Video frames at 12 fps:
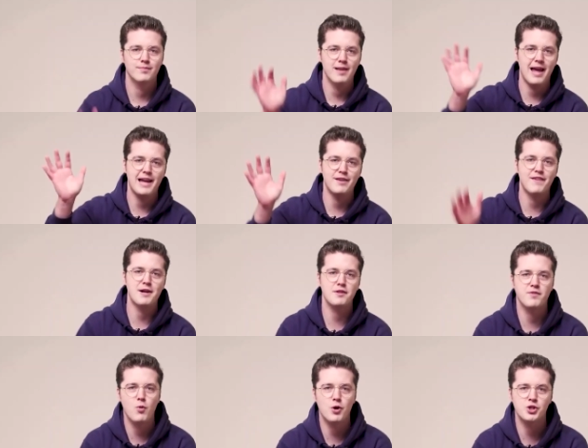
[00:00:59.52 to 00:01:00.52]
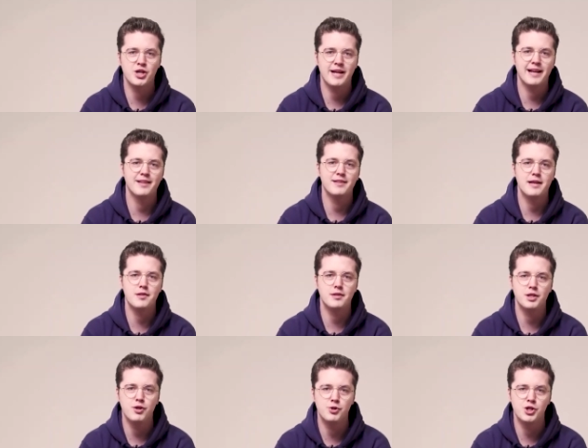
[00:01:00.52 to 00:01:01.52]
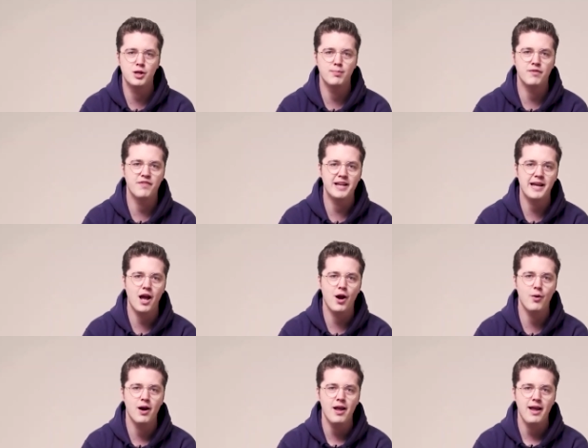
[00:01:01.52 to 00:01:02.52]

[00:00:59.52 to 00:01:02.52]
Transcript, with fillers: Hey, thanks for watching this YouTube video.